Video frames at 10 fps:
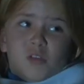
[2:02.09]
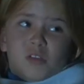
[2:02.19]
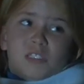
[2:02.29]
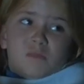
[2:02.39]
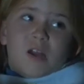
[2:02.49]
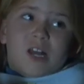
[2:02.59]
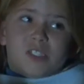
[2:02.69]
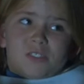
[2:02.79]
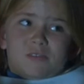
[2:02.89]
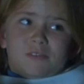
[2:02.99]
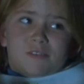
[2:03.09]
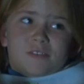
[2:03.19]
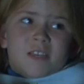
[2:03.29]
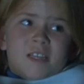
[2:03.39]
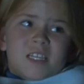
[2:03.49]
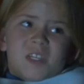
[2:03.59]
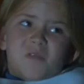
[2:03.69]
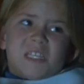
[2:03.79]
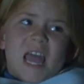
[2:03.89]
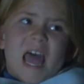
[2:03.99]
was this monster, and he
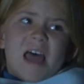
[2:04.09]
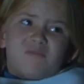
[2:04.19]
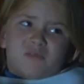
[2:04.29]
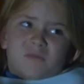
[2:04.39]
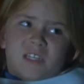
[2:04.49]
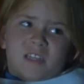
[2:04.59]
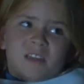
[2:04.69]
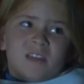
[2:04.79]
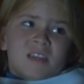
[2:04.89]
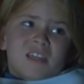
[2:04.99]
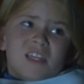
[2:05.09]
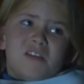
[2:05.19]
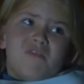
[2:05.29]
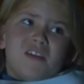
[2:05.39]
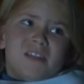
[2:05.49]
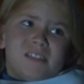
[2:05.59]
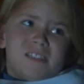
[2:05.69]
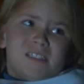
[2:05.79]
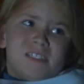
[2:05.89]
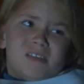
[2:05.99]
was after me, and he wanted to
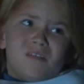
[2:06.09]
kill